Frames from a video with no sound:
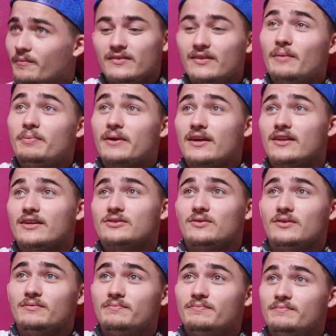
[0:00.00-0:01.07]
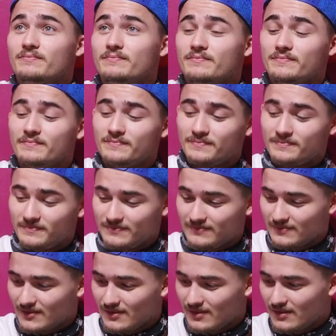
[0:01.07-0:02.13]
I'm picking this one. Okay.
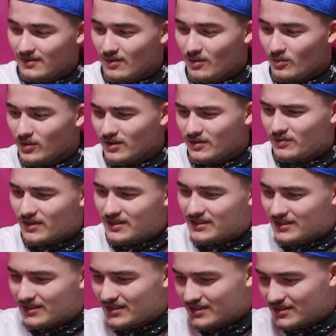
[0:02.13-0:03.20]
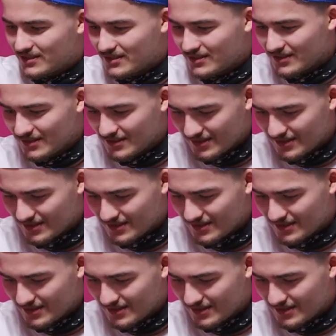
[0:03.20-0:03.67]
What the fuck is this?